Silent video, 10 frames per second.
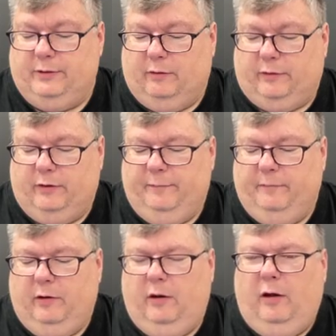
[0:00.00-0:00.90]
Silver.
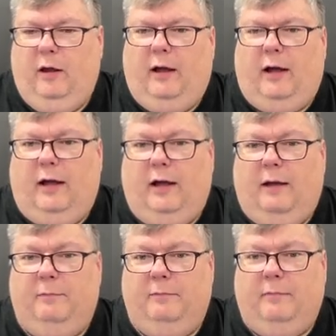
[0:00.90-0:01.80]

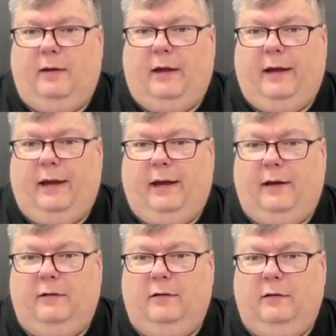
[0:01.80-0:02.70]

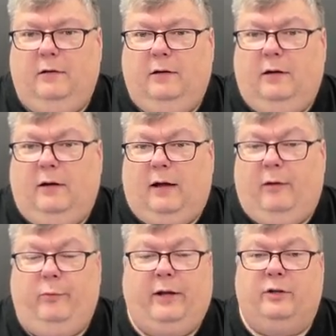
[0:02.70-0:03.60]
And I
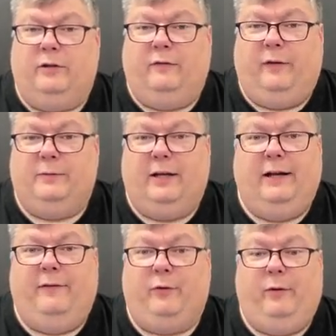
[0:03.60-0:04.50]
will catch you on the flip side.
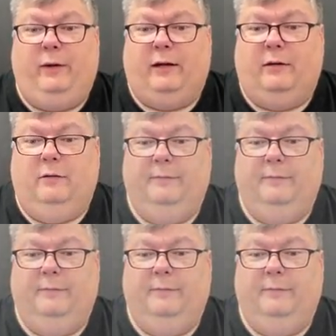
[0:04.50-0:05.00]
Have a great week.